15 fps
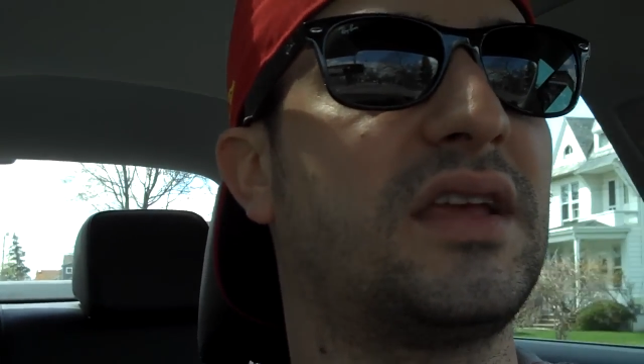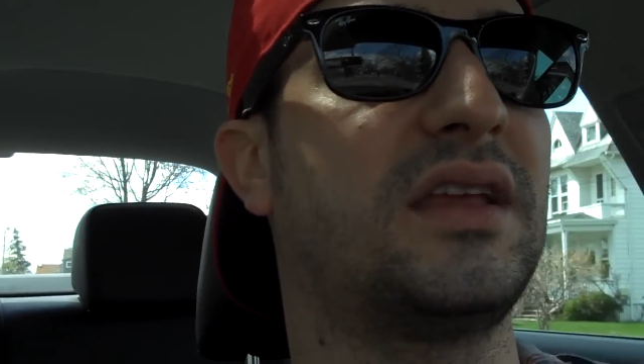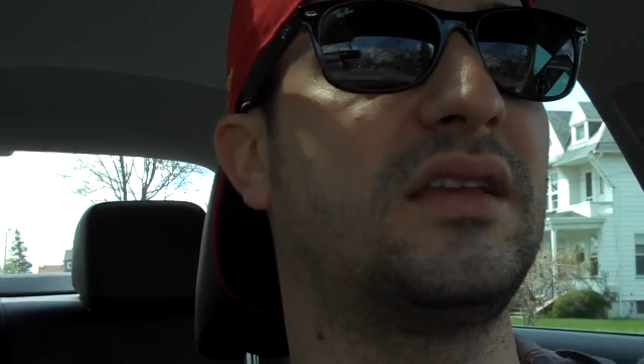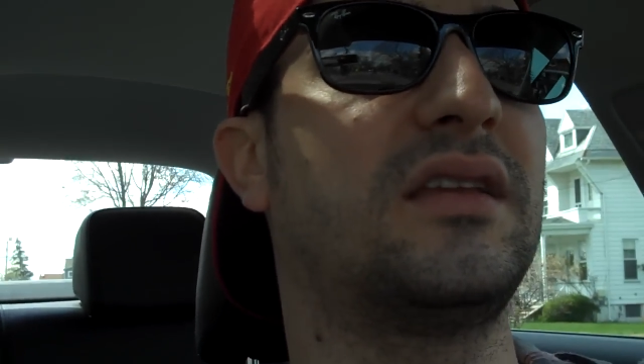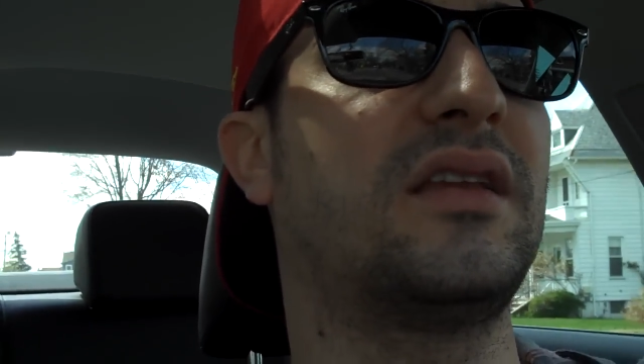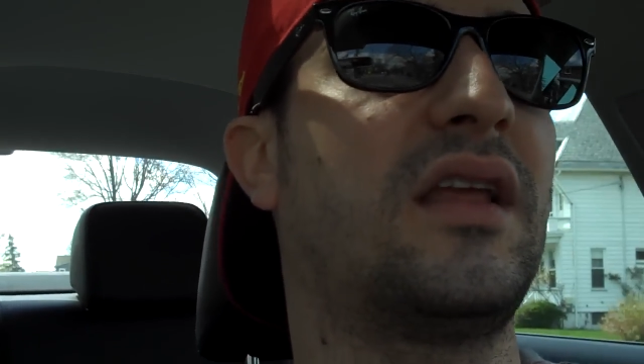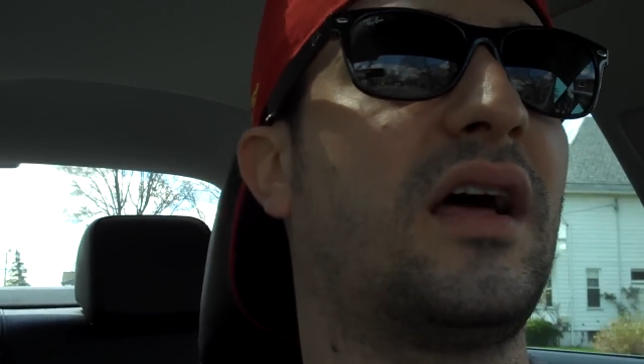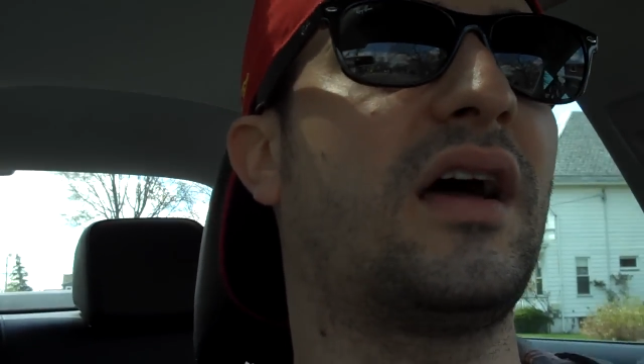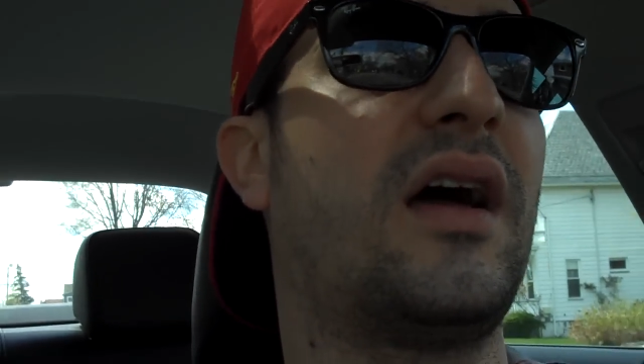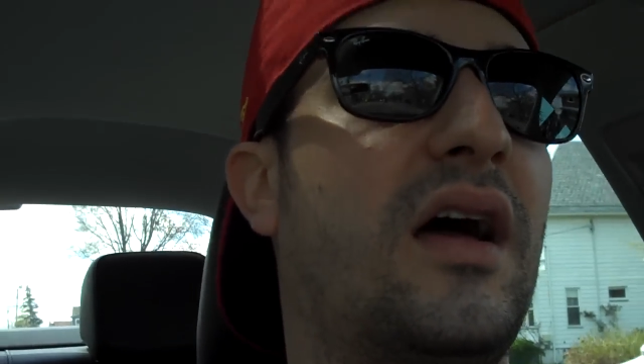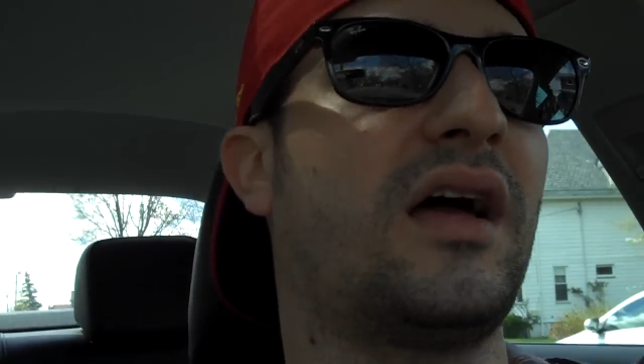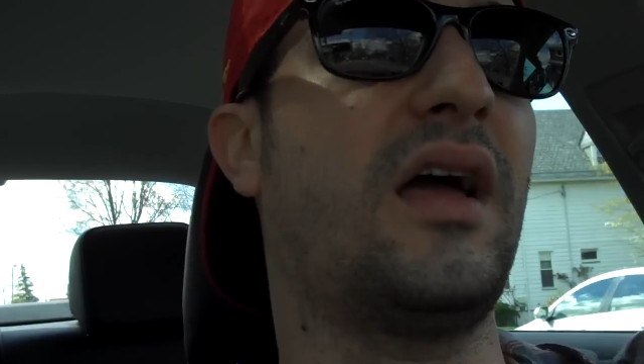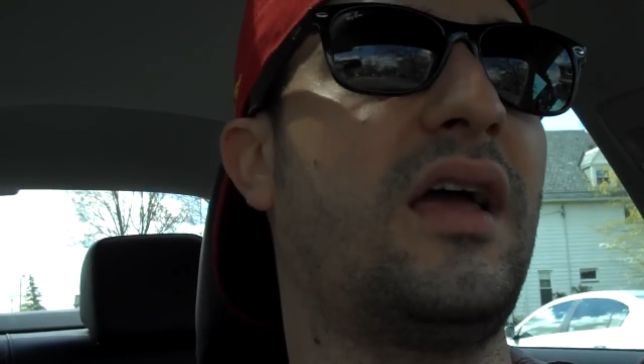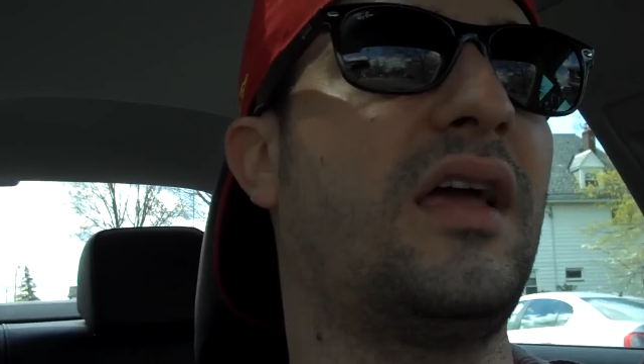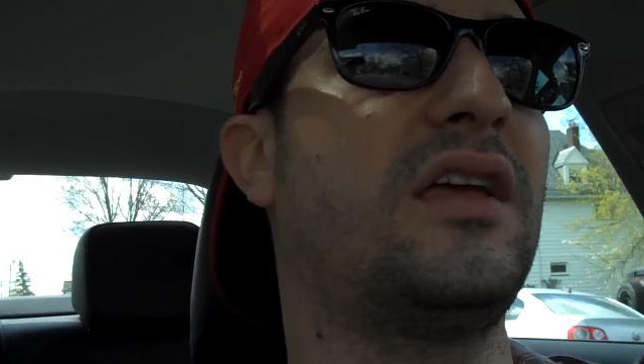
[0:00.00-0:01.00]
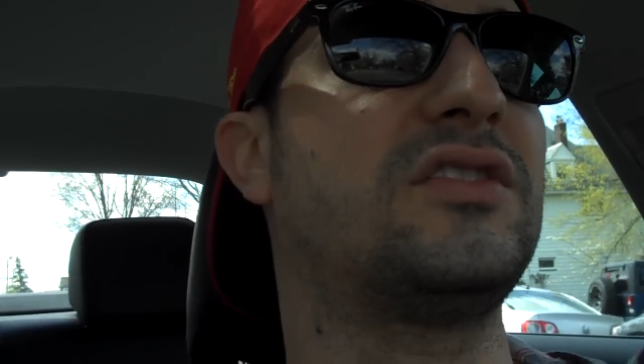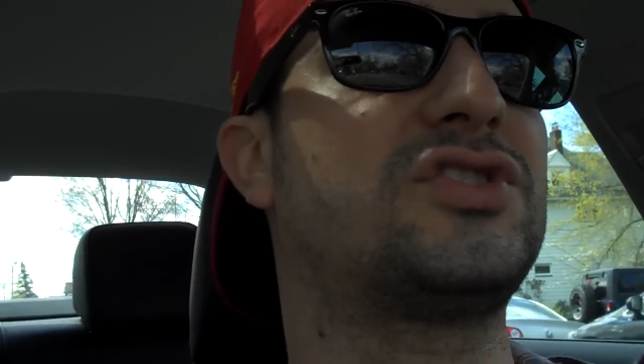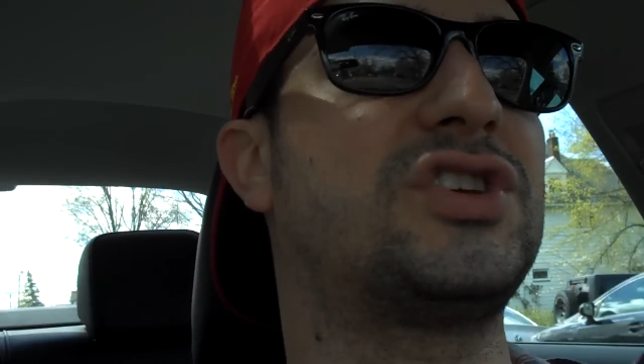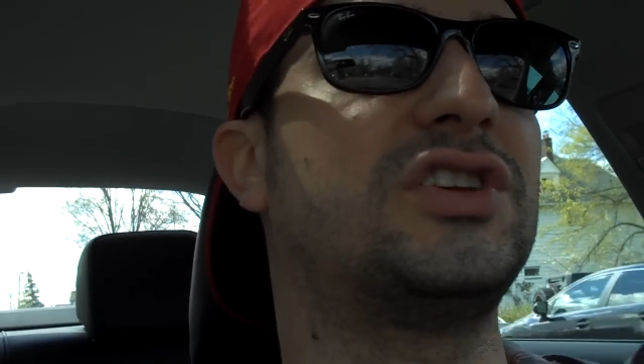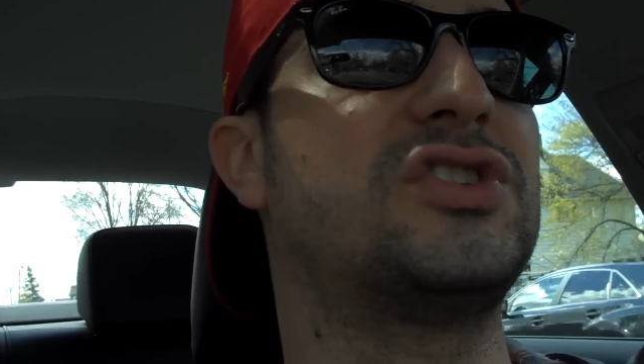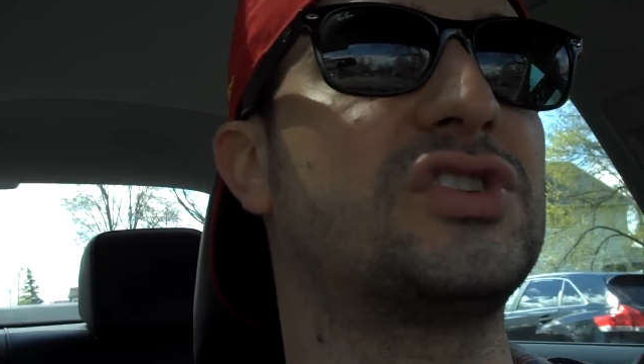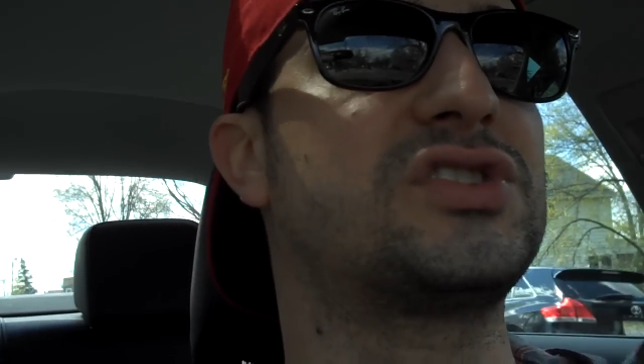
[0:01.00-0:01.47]
and
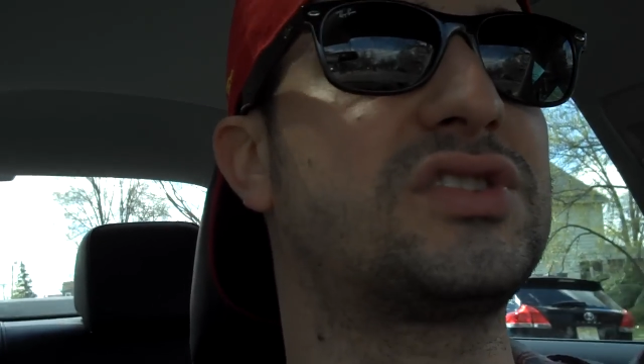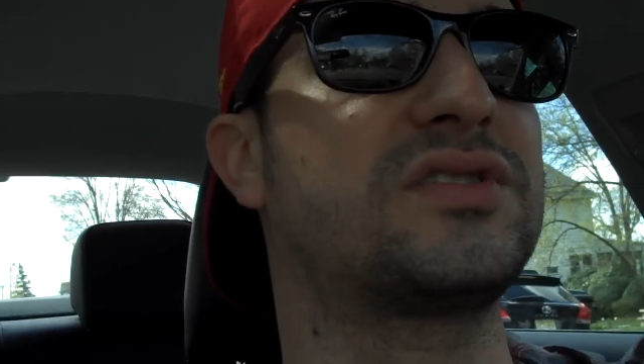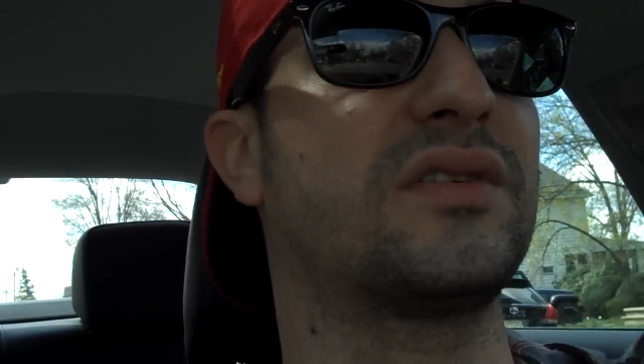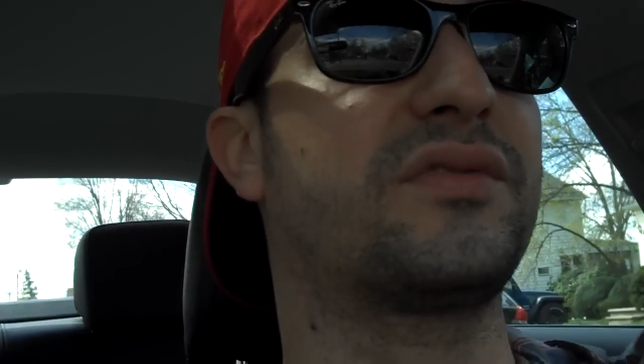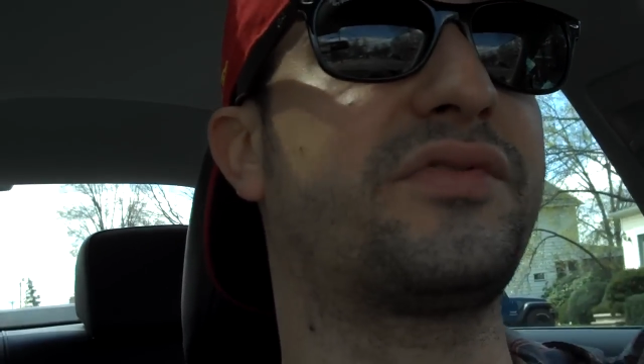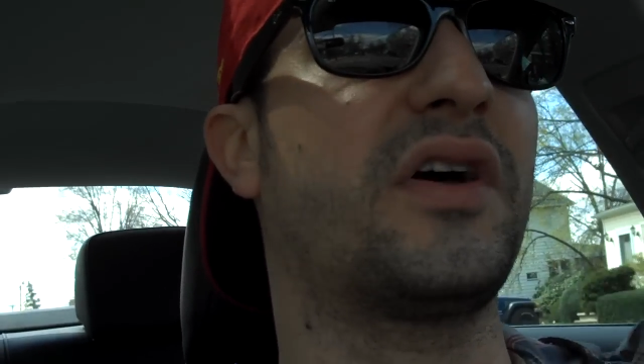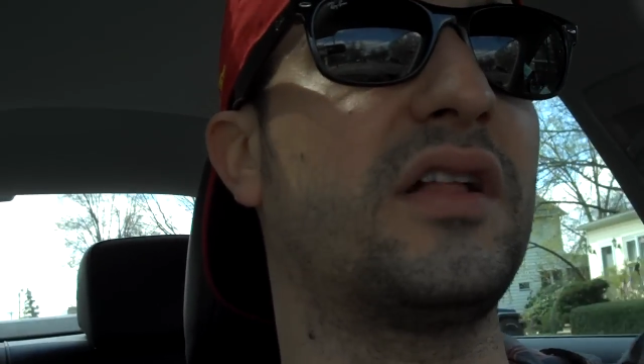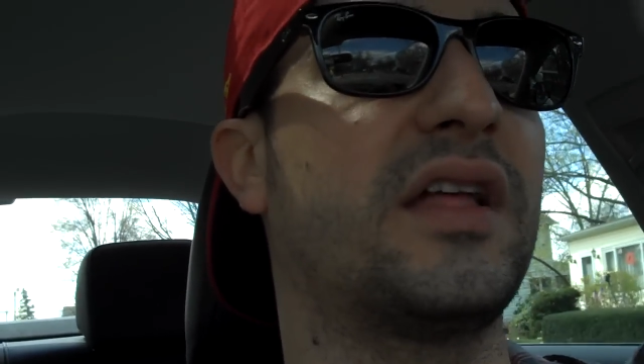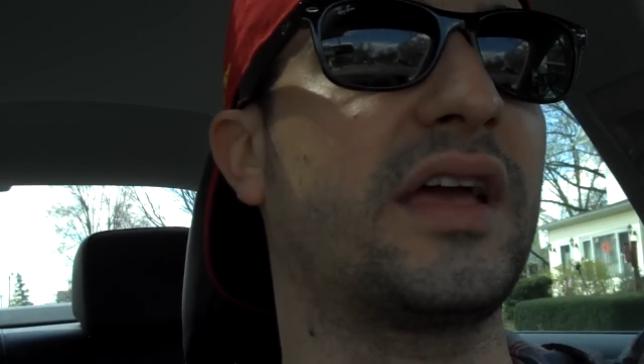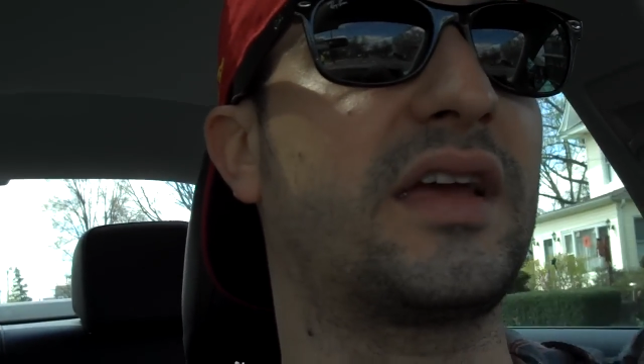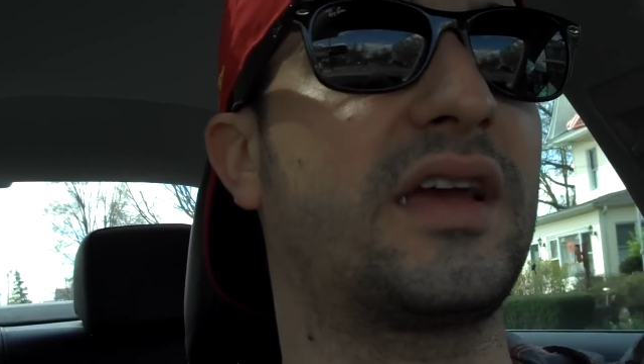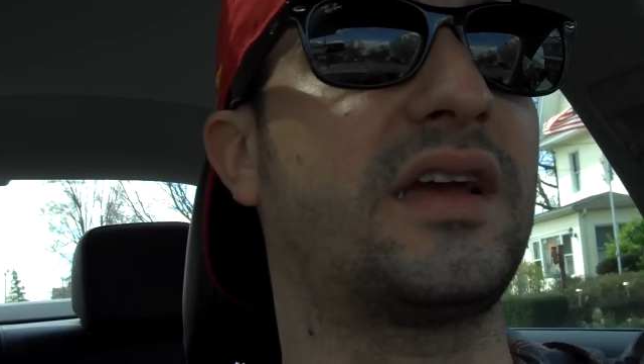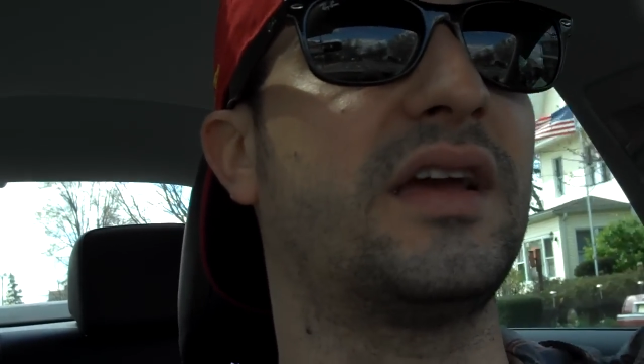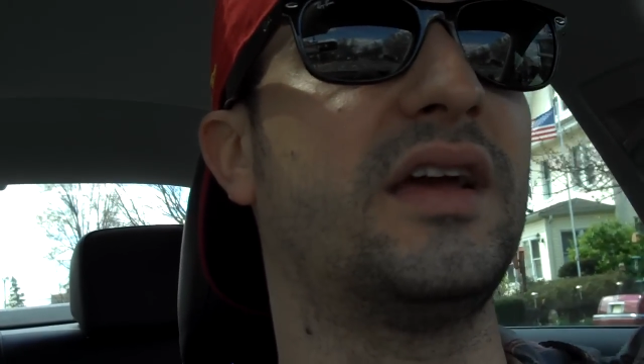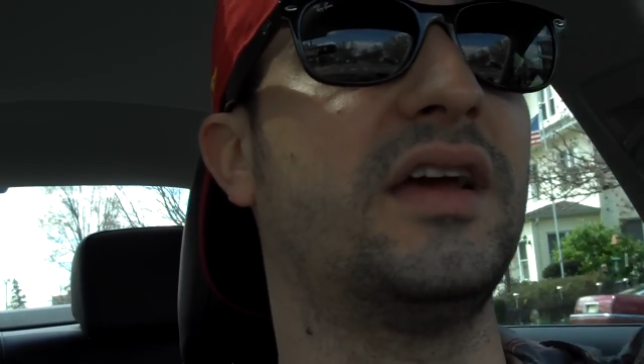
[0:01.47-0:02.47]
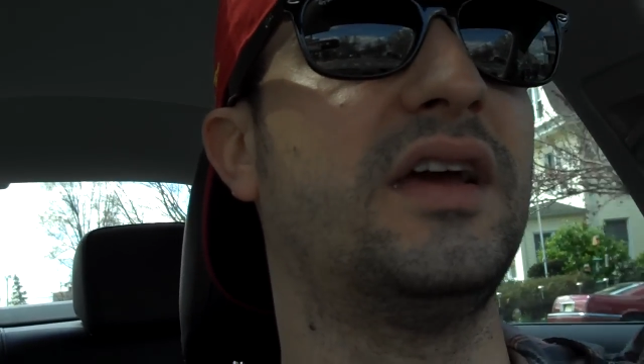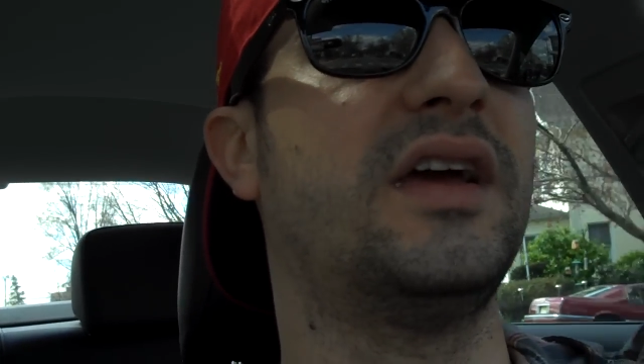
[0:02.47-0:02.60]
she just felt like